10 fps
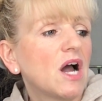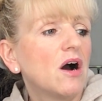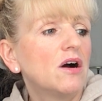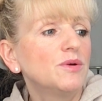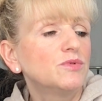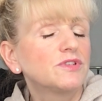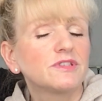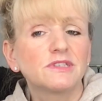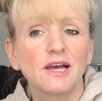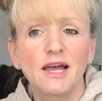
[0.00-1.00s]
I would
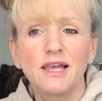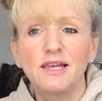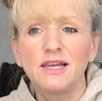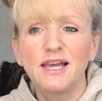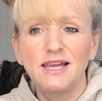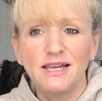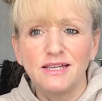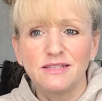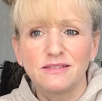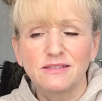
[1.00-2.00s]
say
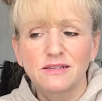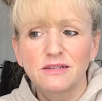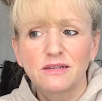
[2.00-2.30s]
is,